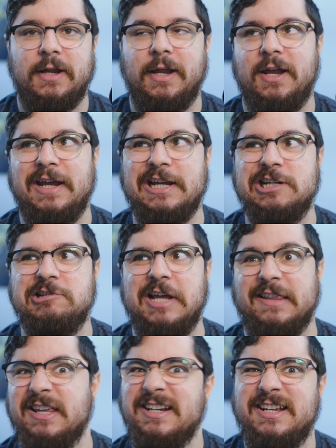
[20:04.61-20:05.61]
And
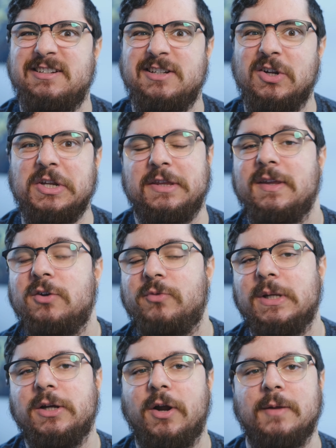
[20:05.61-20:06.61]
I think that's the only thing you
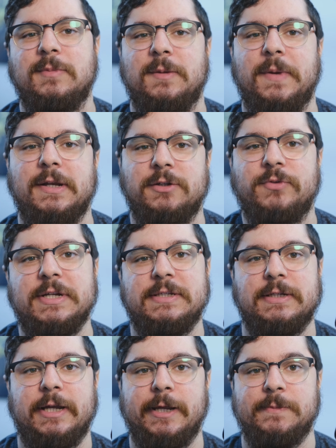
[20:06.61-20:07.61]
really got implemented in
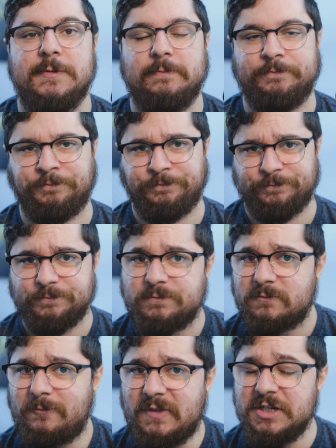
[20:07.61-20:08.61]
racing games.
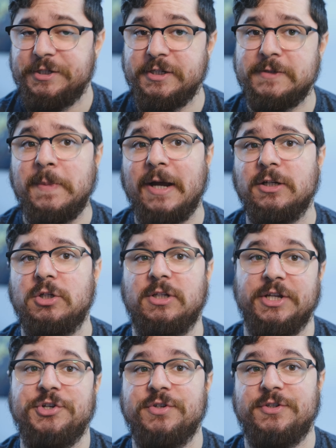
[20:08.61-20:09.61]
Just mind
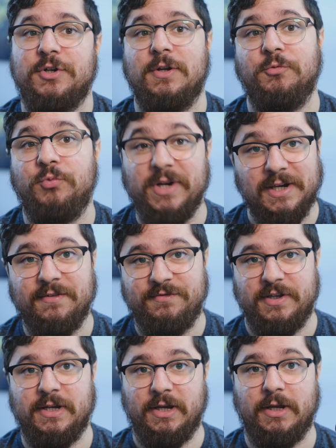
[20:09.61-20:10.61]
collisions are really
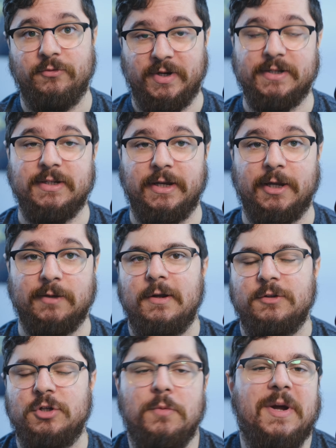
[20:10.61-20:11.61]
finicky in racing games.
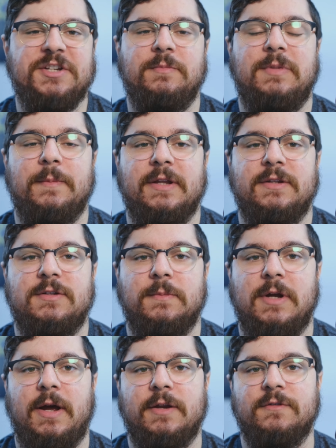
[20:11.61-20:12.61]
So you might implement some
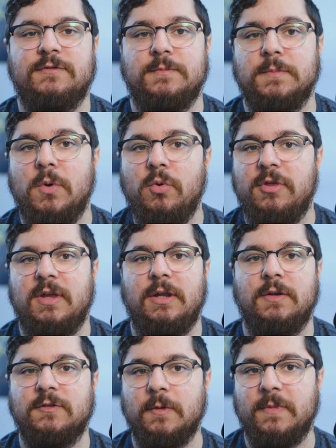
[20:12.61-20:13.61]
kind of
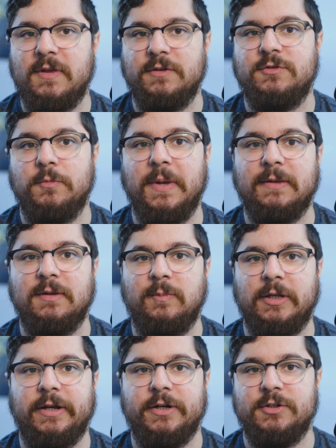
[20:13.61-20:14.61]
smoothing, some things to make the
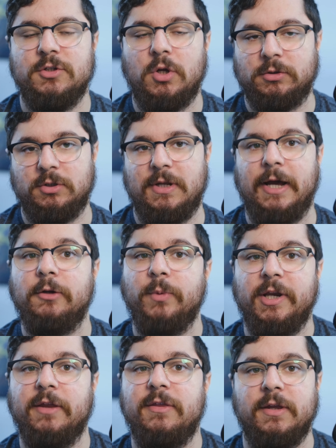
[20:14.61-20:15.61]
players not collide
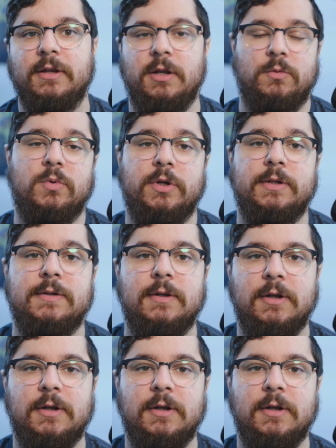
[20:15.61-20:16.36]
when they think they would.